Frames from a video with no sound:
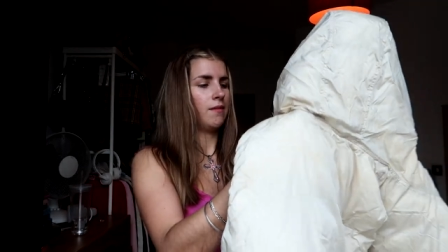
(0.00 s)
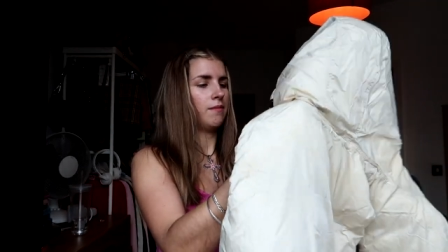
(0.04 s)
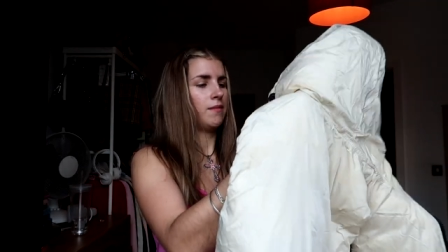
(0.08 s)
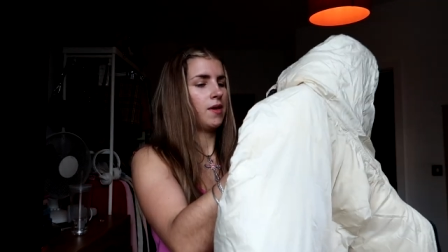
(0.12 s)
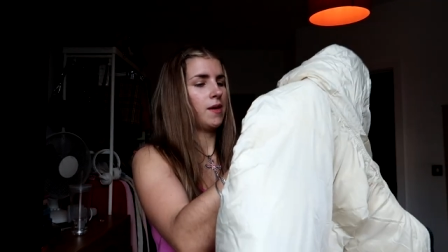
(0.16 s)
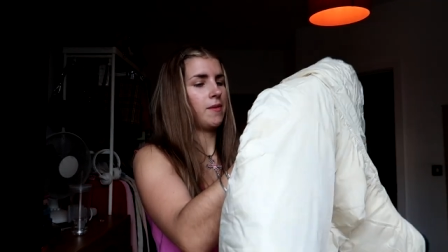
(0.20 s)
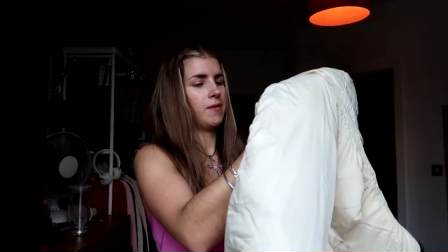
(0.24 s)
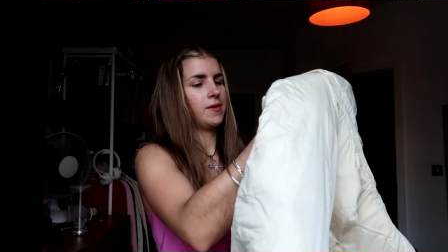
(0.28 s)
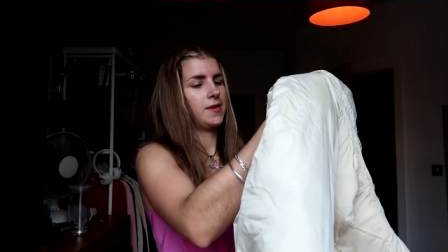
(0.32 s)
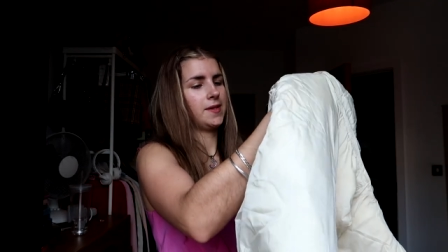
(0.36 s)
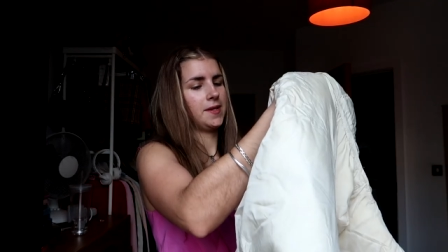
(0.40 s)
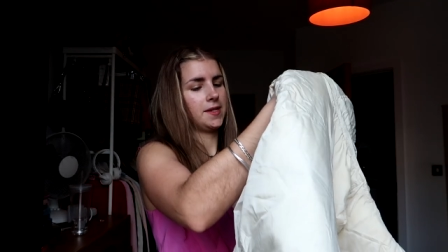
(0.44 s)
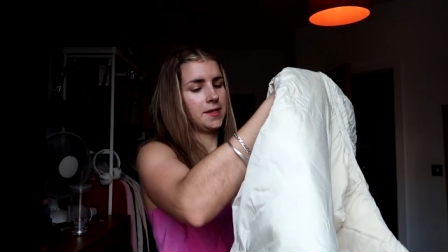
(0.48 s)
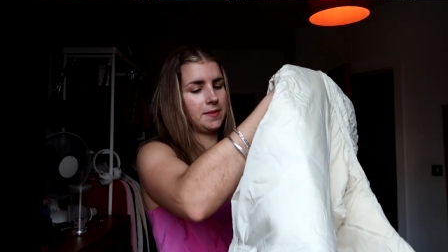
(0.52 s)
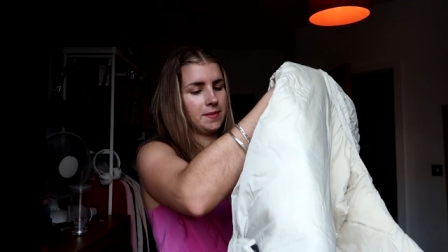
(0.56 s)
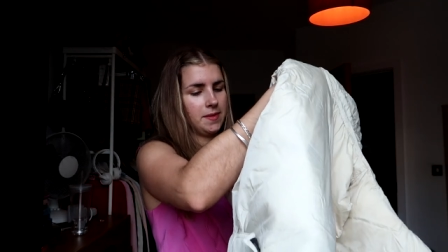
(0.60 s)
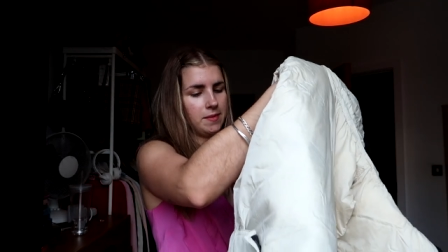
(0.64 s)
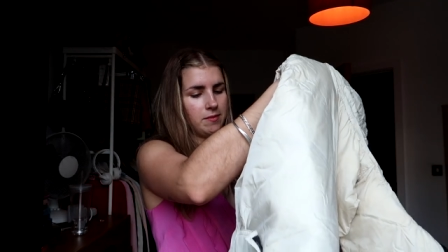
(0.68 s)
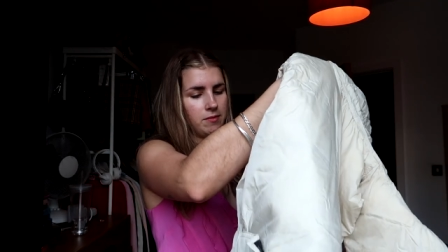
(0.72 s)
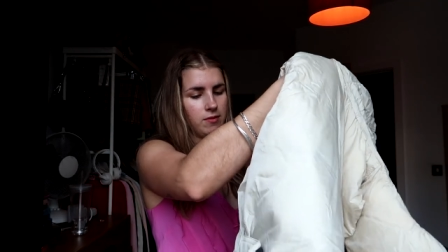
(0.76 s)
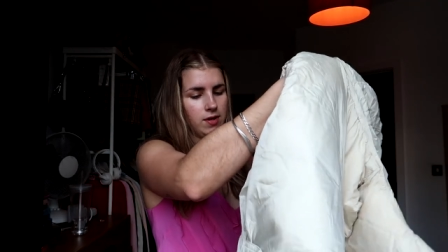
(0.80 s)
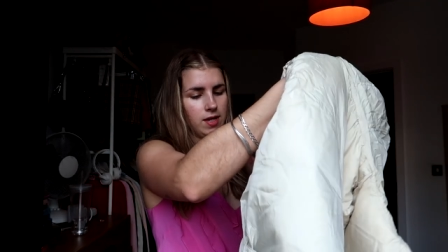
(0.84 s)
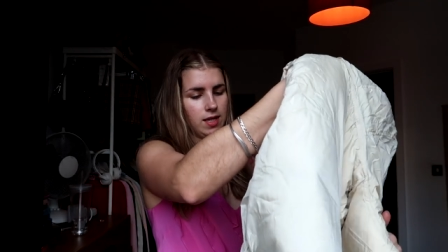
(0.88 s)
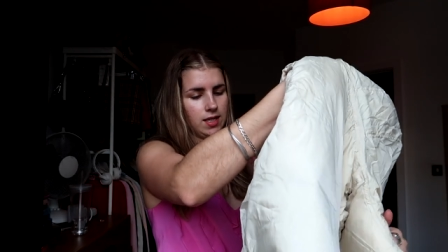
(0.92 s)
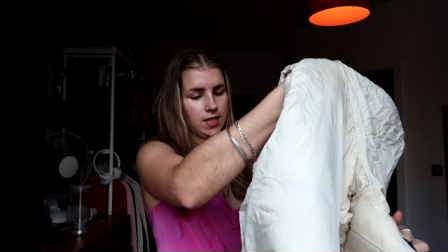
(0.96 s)
people seem to be
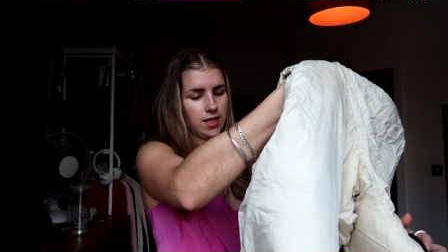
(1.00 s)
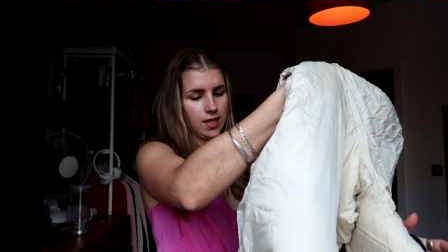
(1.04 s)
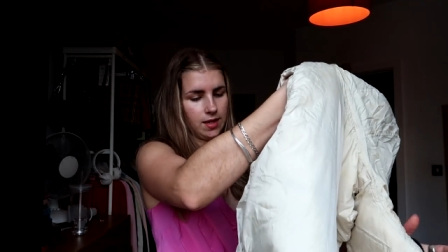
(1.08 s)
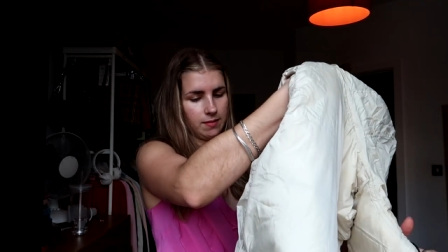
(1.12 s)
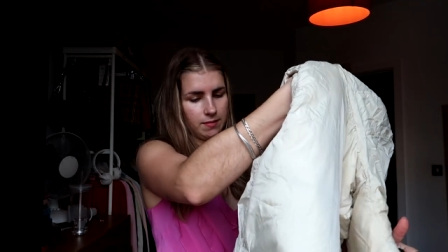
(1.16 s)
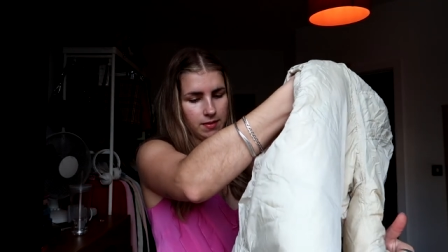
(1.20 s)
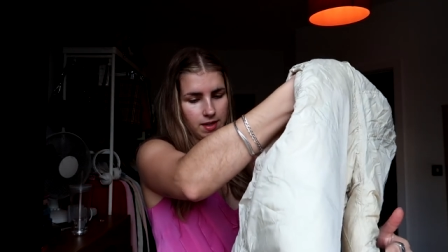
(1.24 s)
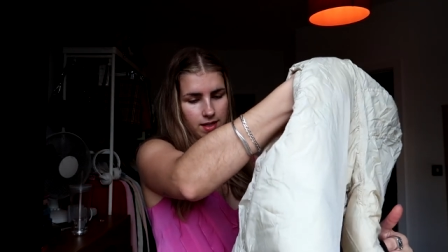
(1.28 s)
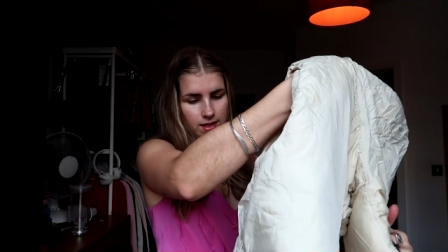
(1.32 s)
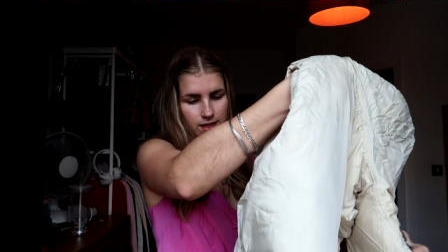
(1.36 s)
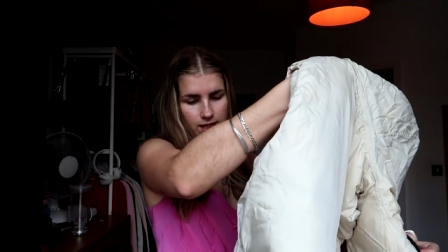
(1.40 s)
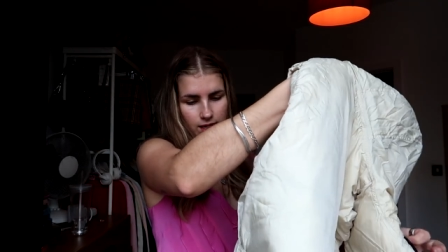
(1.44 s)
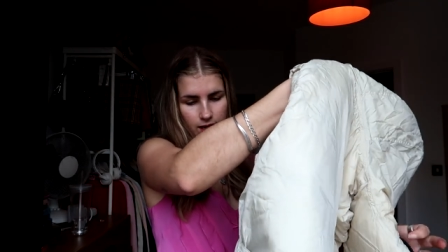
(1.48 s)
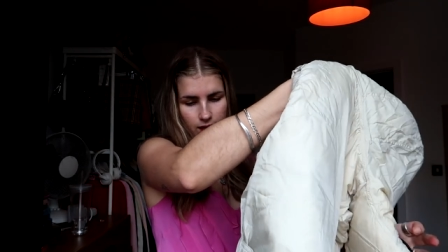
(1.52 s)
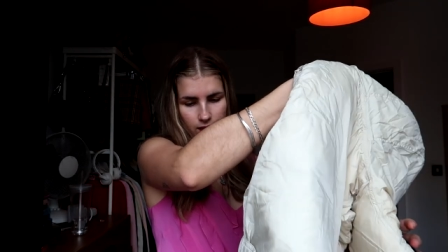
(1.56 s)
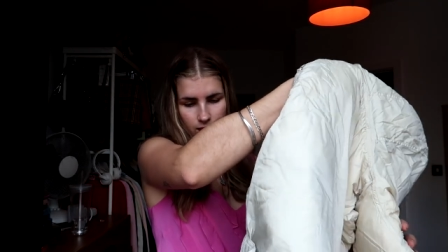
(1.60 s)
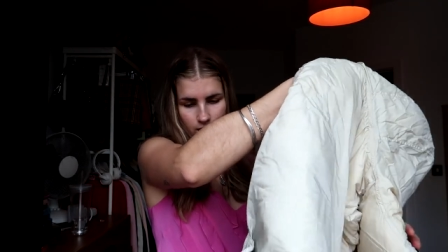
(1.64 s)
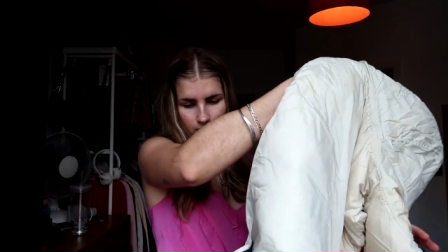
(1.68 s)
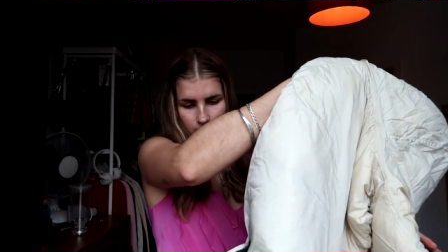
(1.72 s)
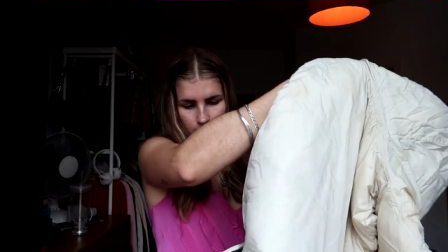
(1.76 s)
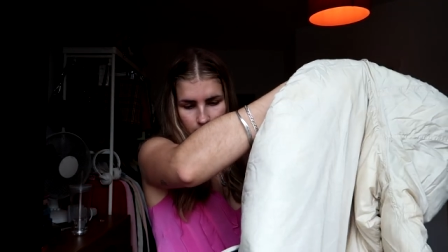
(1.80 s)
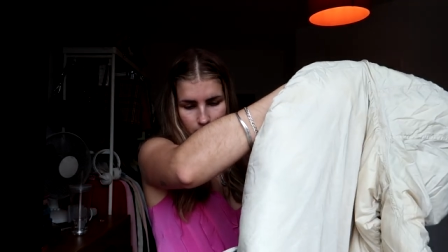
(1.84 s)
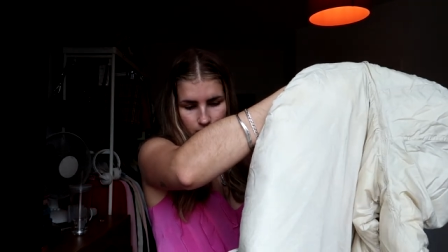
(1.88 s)
more into them this year,